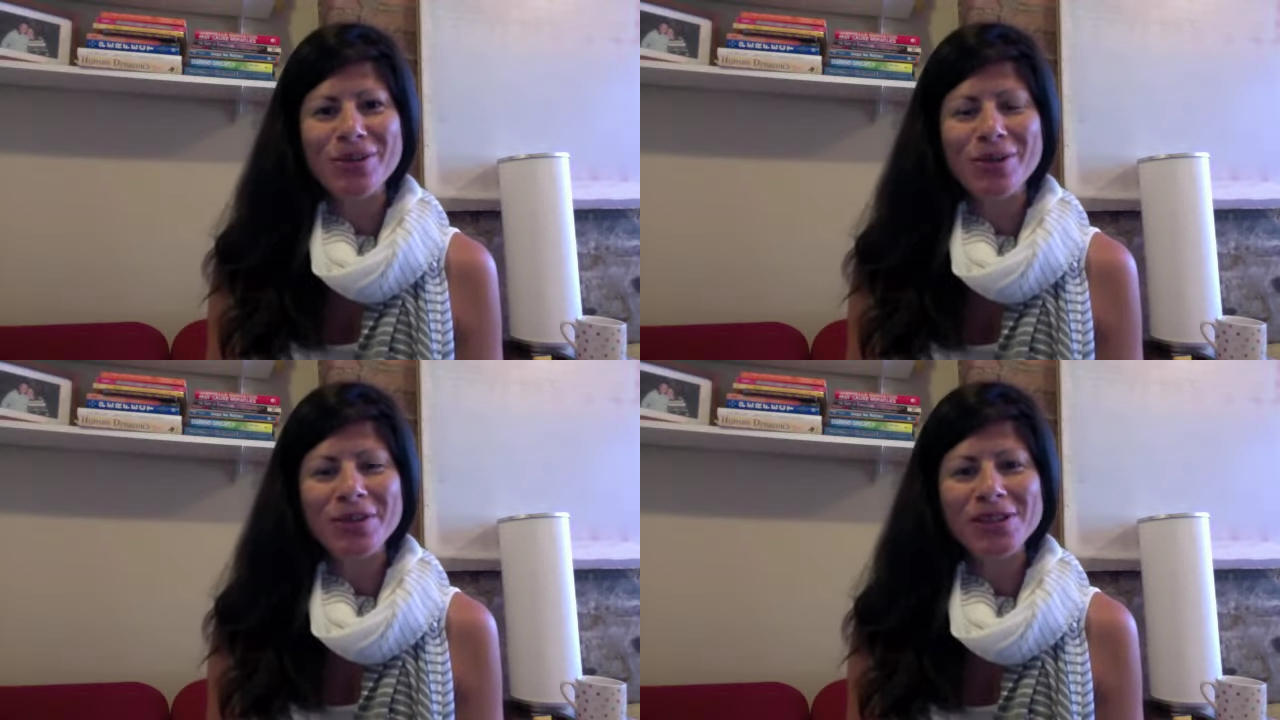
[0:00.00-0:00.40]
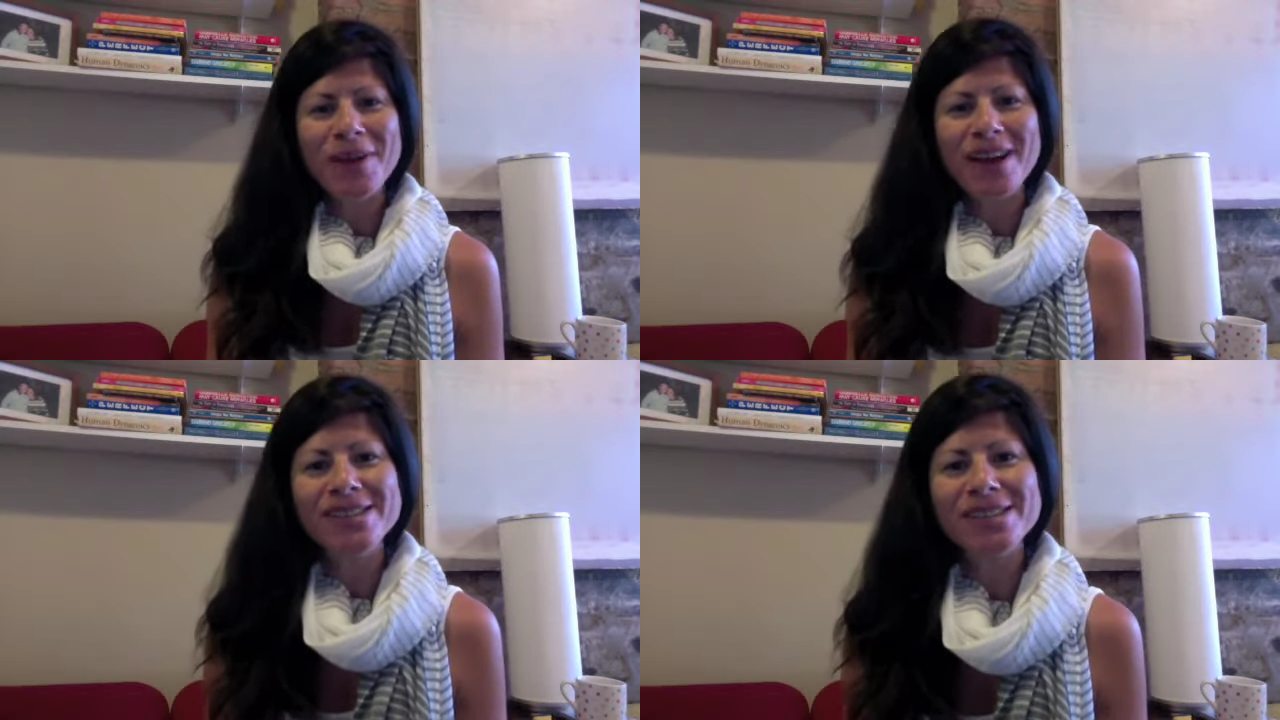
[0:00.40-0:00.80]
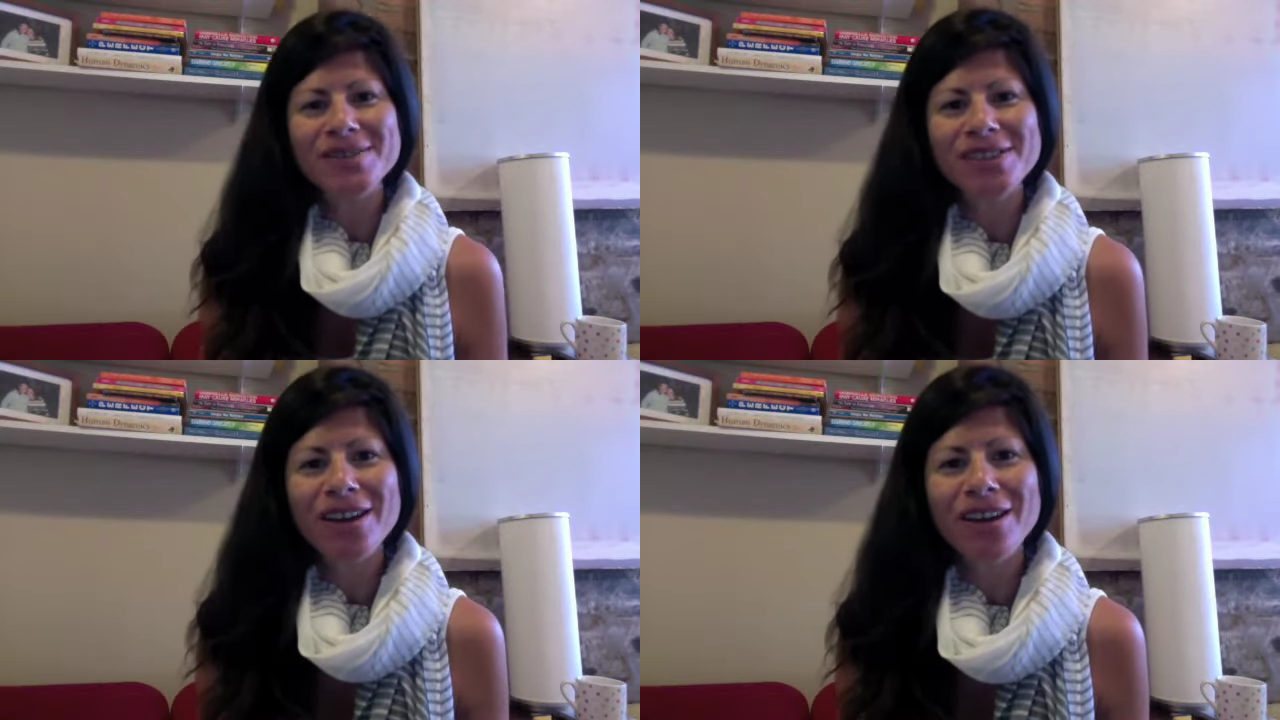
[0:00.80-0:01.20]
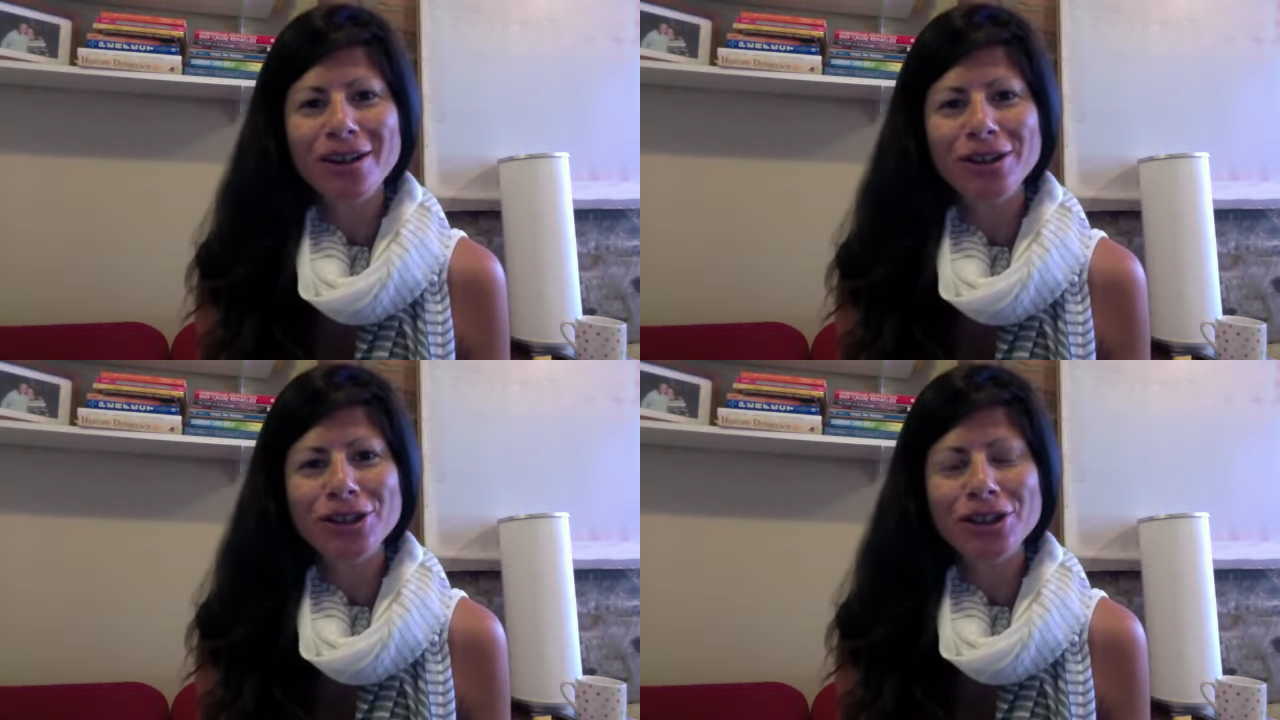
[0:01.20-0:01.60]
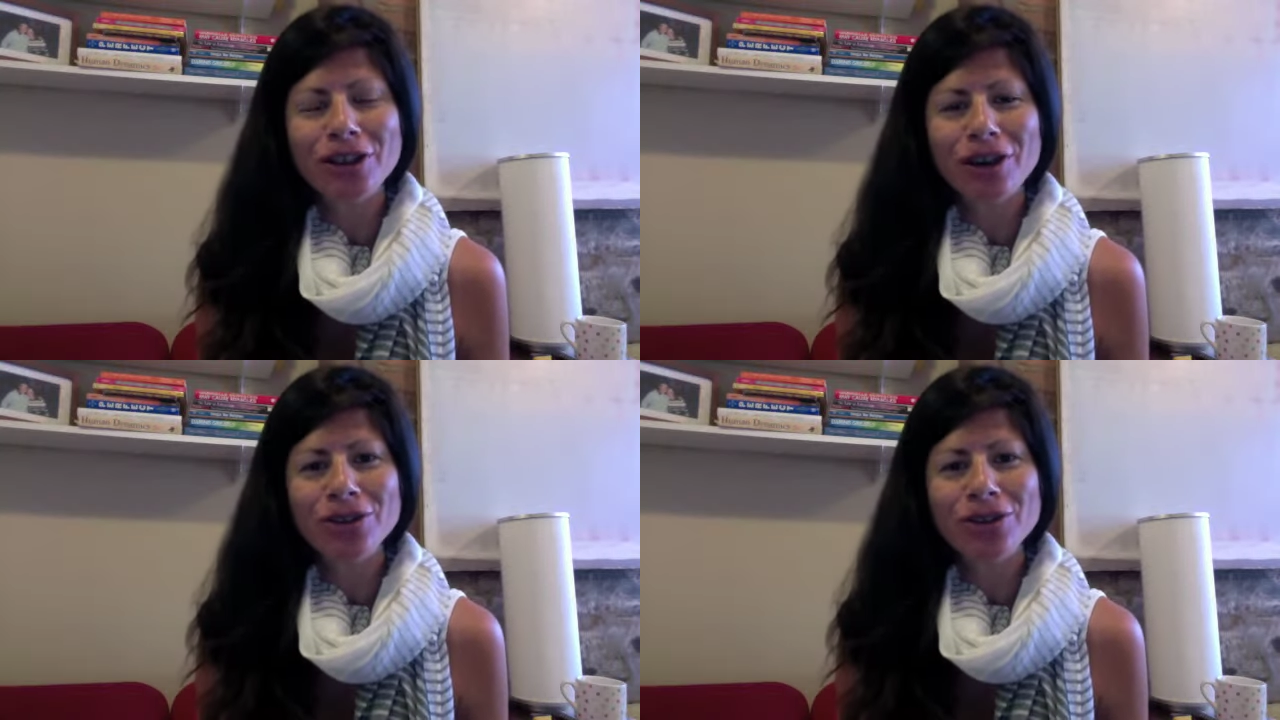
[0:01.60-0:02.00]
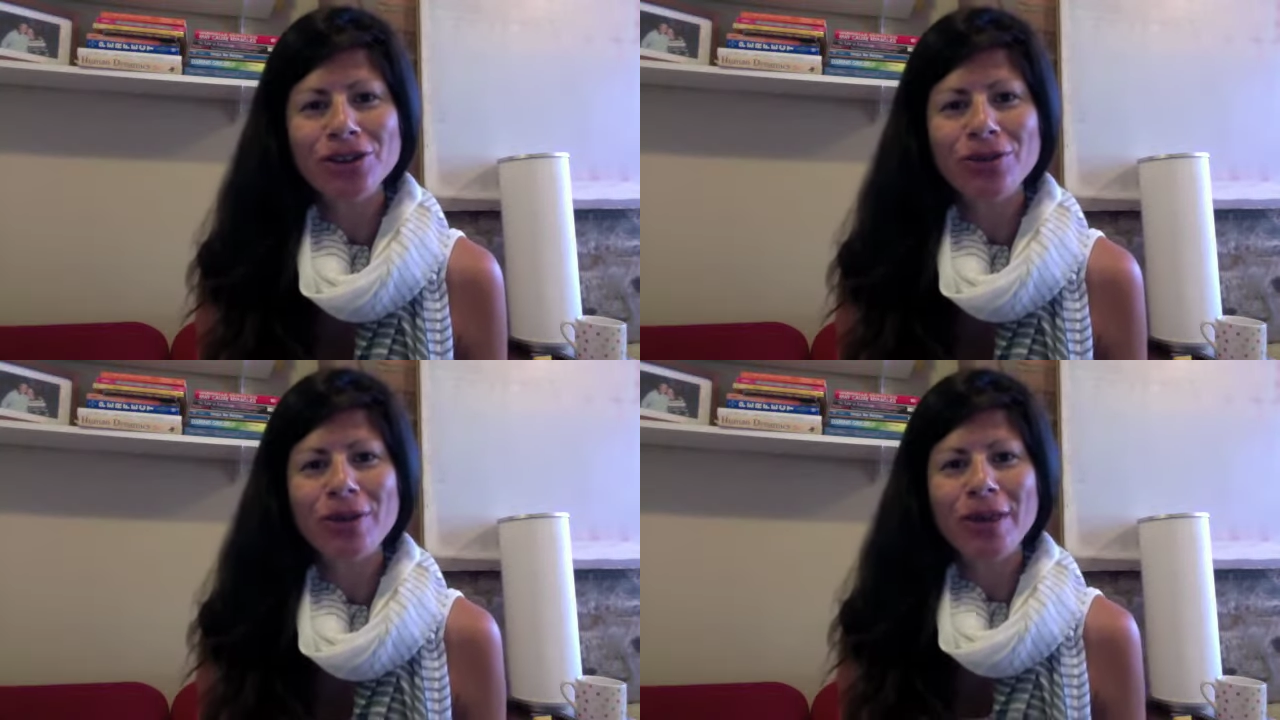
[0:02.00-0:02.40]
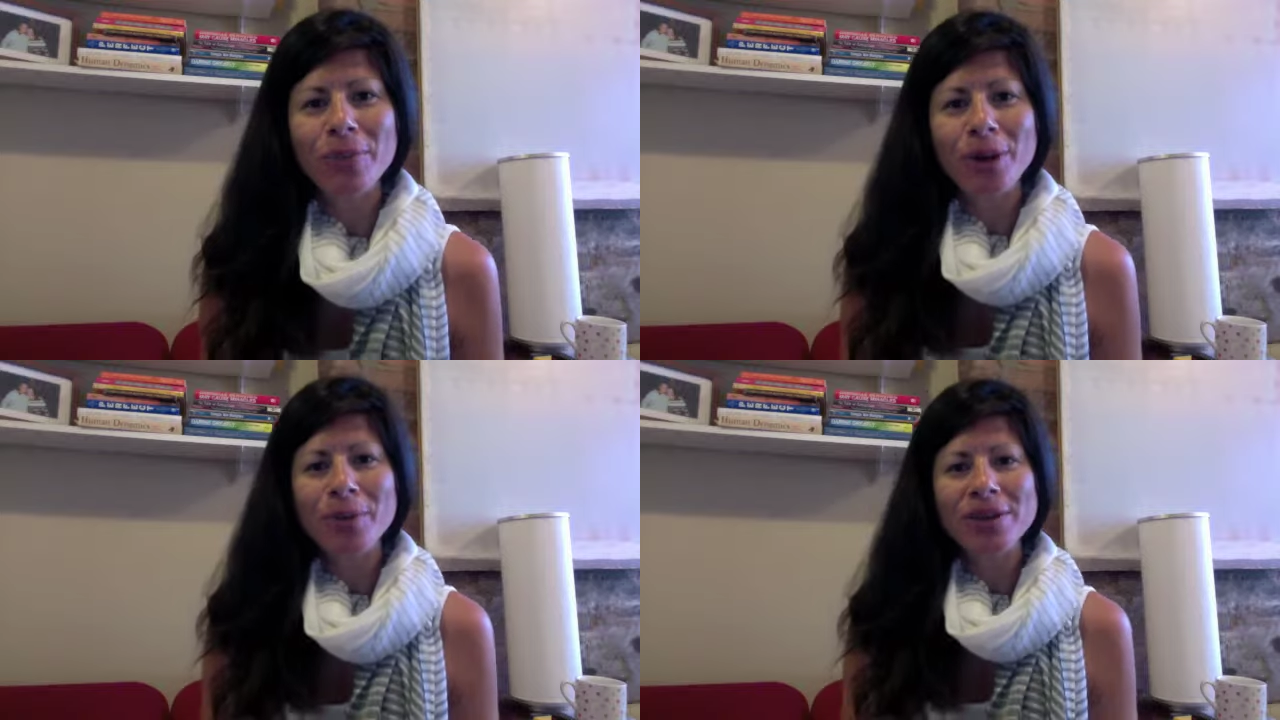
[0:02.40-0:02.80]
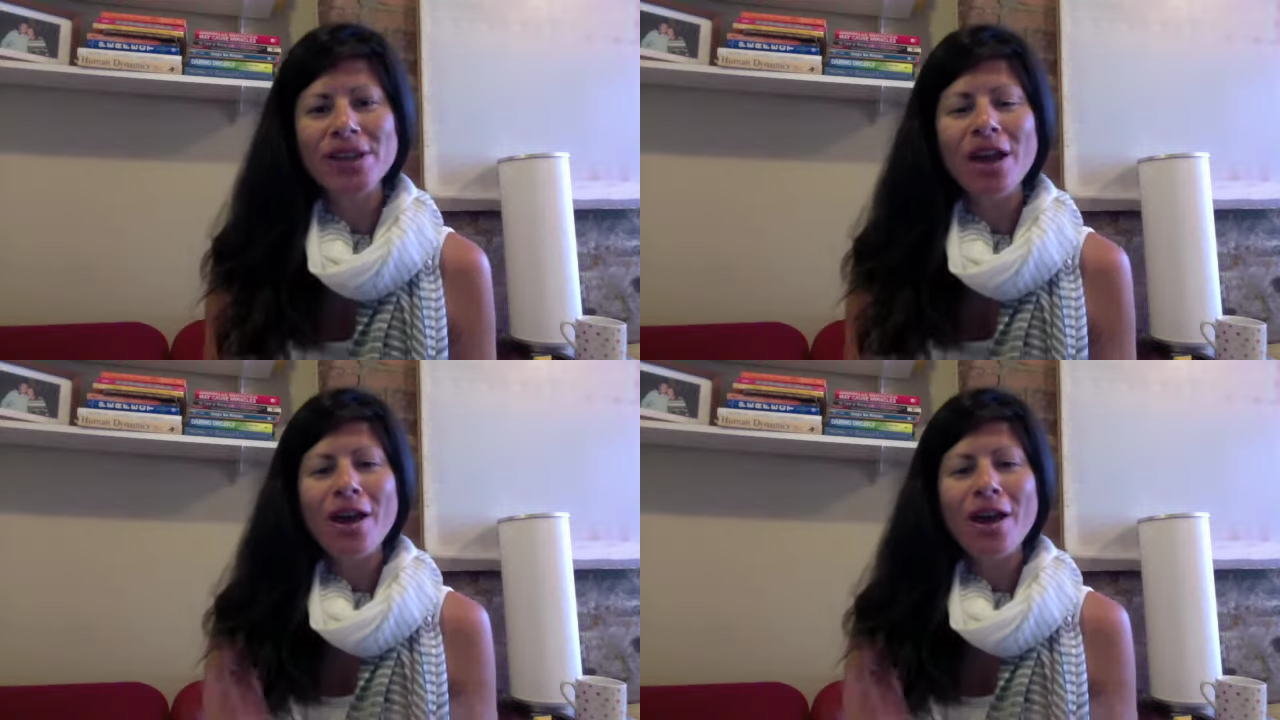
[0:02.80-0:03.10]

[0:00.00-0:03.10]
the Woman's Positive Psychology Coach with a Purpose